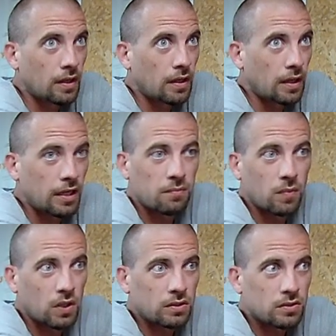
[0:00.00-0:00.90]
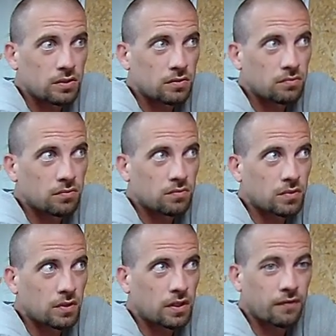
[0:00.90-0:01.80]
8 months,
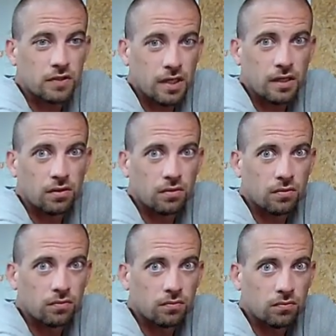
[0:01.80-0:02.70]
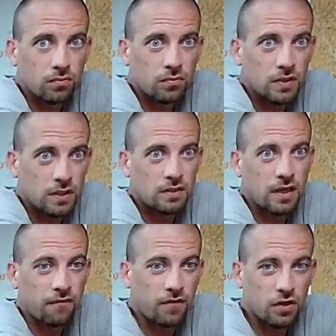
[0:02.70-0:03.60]
give or take, since
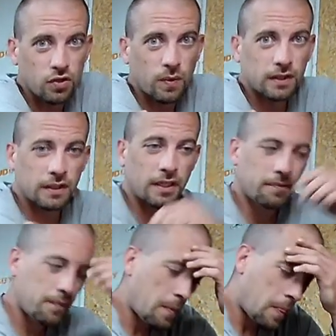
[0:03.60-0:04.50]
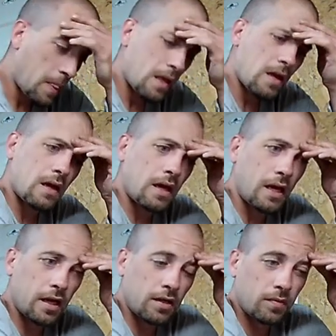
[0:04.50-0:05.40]
I finished welding it.
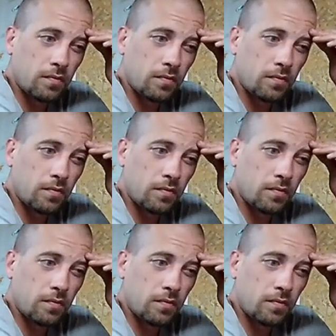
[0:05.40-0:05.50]
And